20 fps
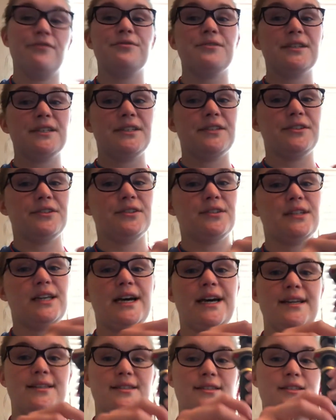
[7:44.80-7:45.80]
Lil
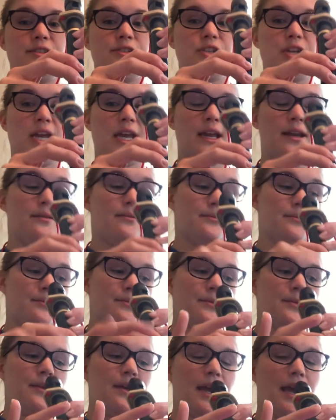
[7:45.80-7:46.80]
Liza Jane.
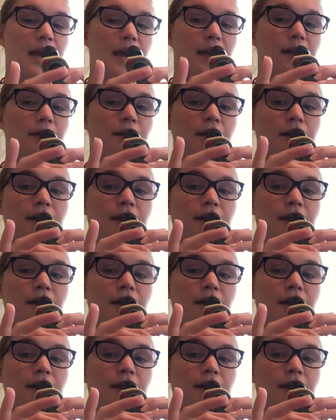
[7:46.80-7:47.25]
Okay?